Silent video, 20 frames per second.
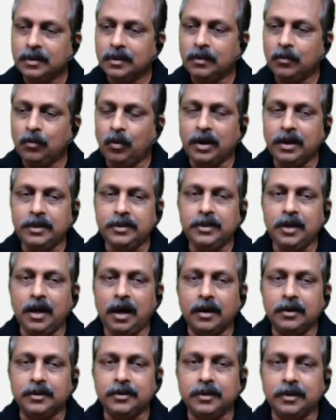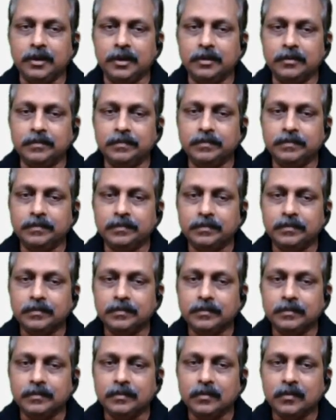What is the answer?
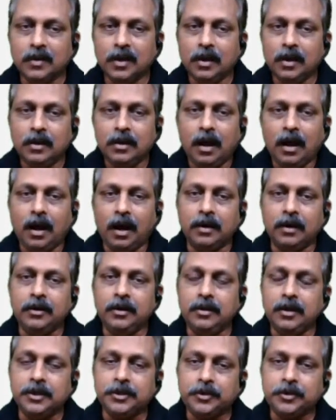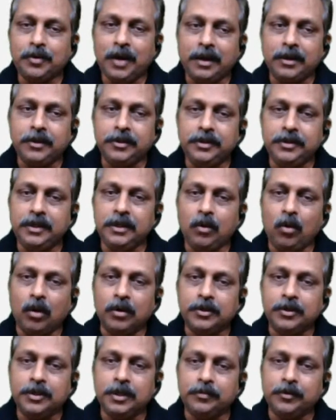Under the strategic
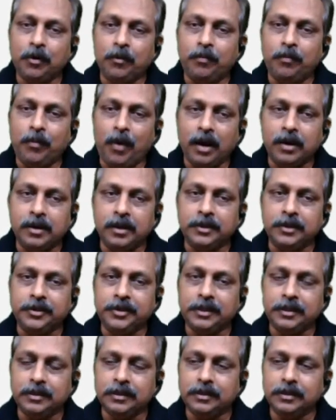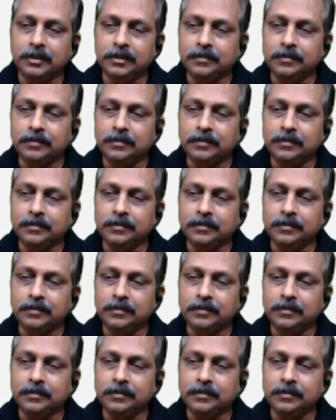concept of marketing,